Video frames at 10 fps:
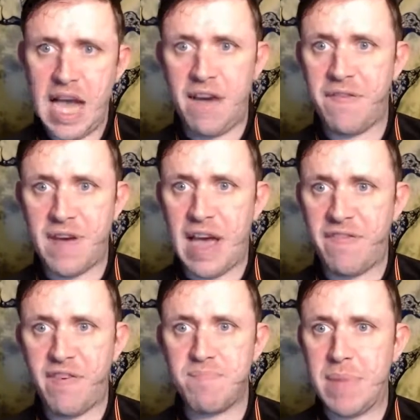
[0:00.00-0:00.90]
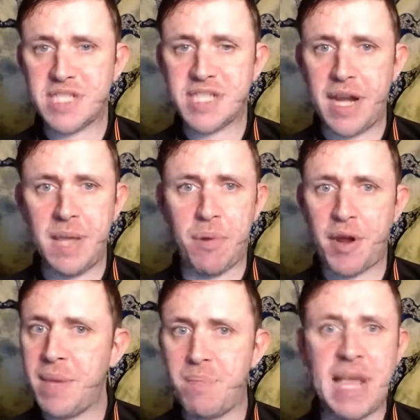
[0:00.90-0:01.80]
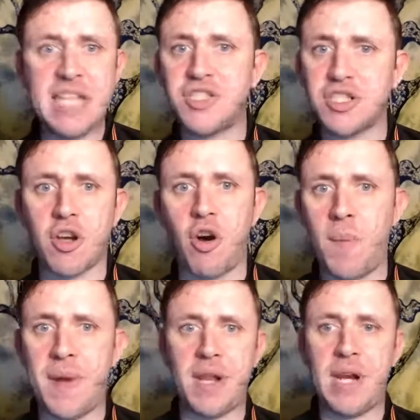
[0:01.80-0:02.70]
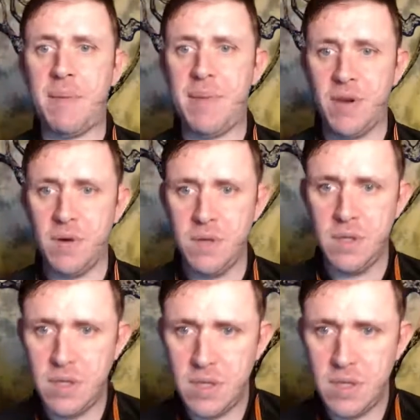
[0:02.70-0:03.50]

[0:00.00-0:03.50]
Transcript: If I've missed anybody, please just comment and let me know.